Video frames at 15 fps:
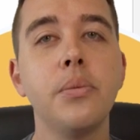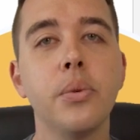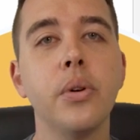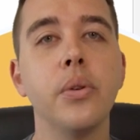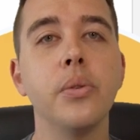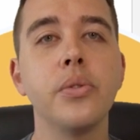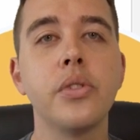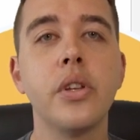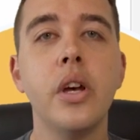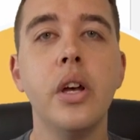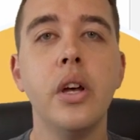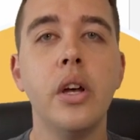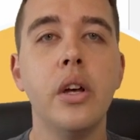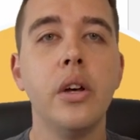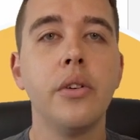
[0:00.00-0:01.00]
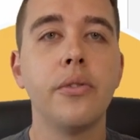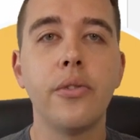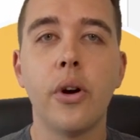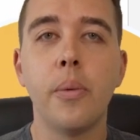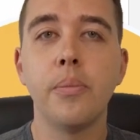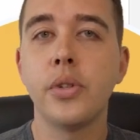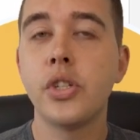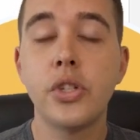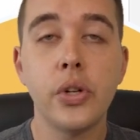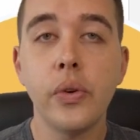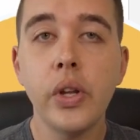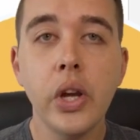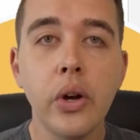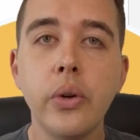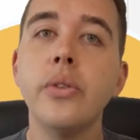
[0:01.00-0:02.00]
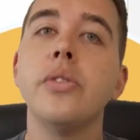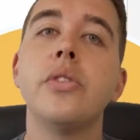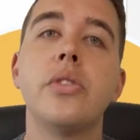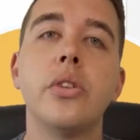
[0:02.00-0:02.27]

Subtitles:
rules, from studios